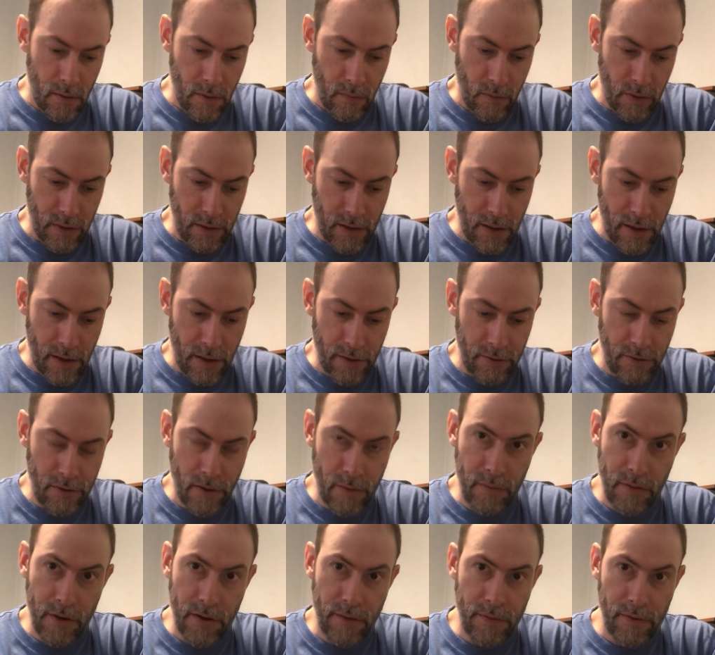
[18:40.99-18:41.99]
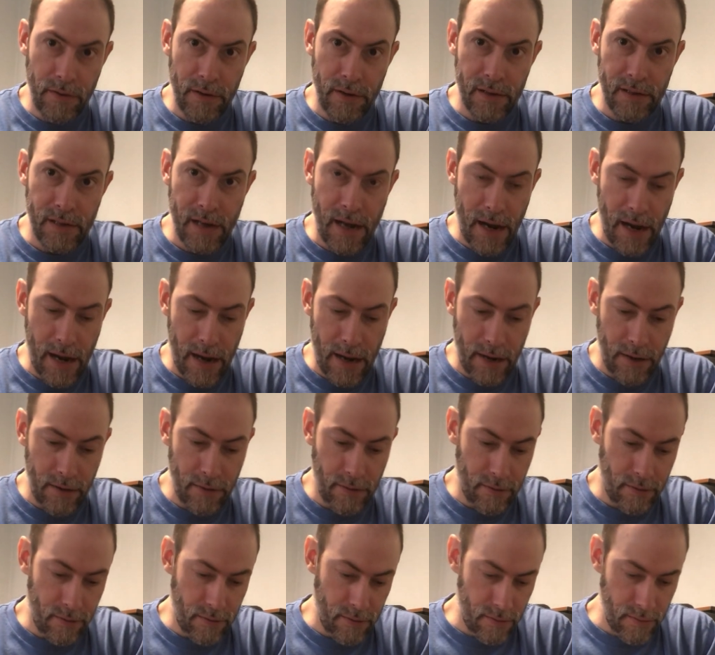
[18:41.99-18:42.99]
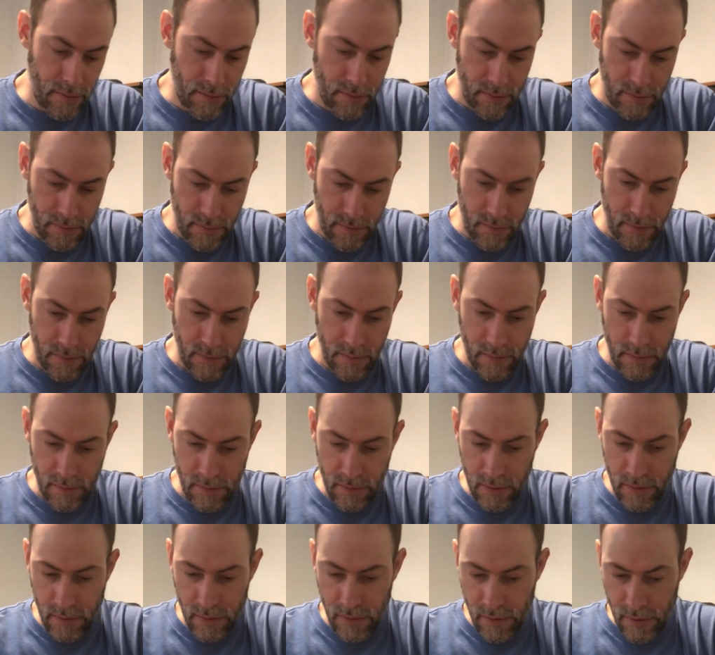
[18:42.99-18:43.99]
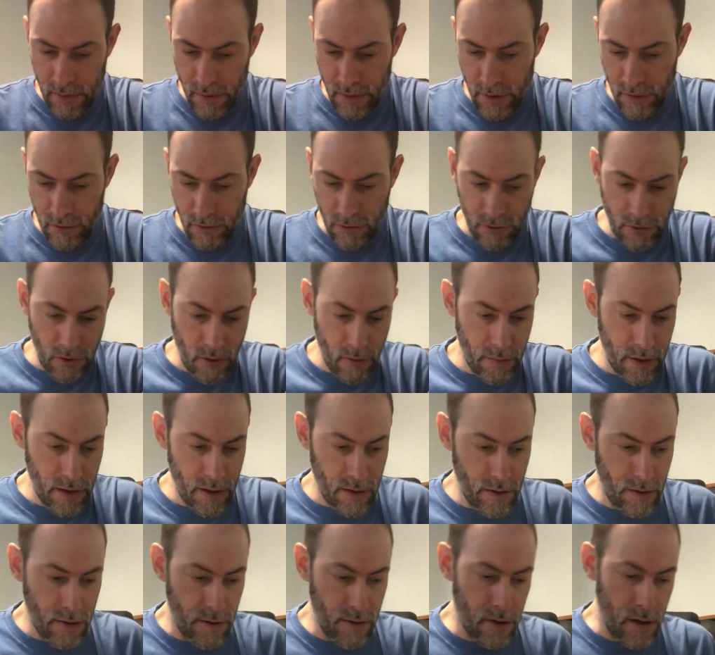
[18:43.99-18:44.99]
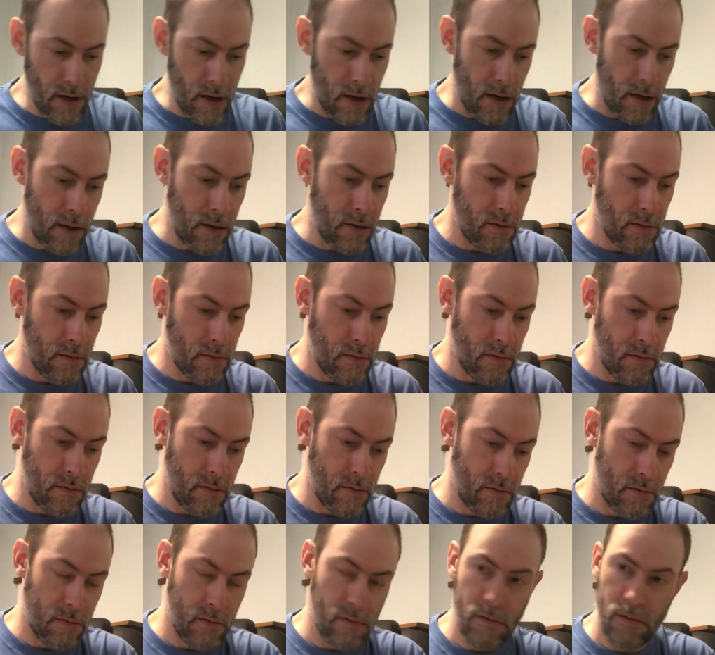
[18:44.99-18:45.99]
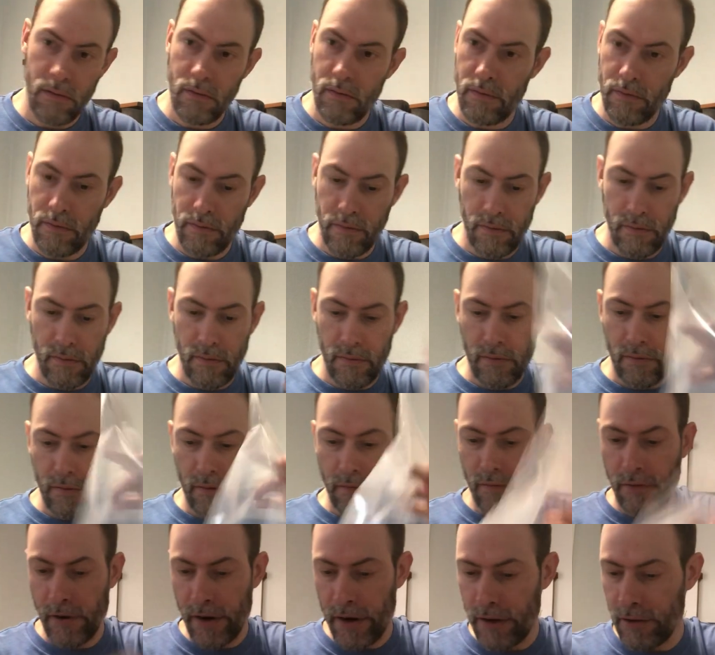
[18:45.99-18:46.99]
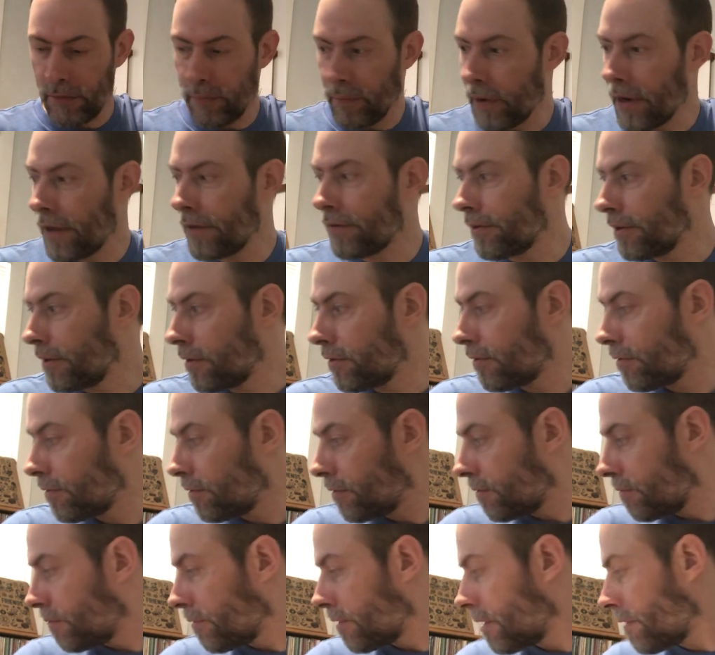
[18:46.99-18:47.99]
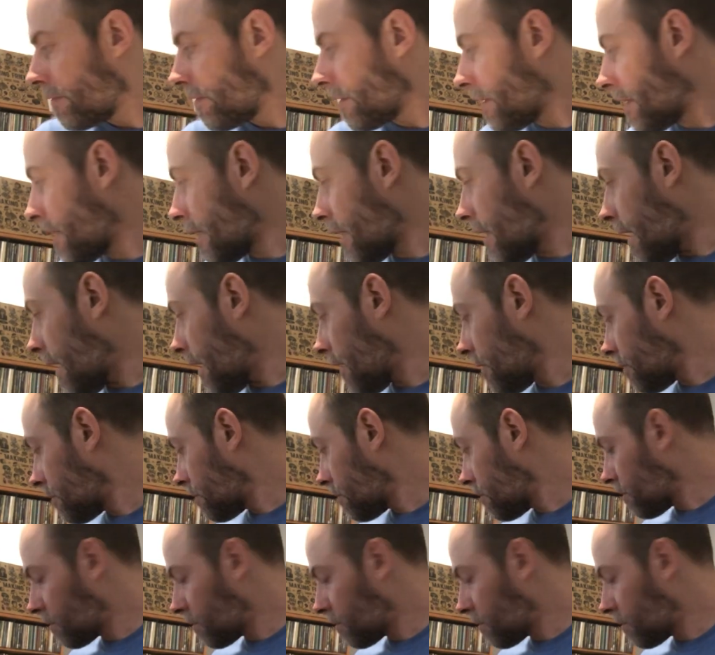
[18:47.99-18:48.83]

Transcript: what the hell, something different than tags, go ahead and show me your France pressings. Whatever you got.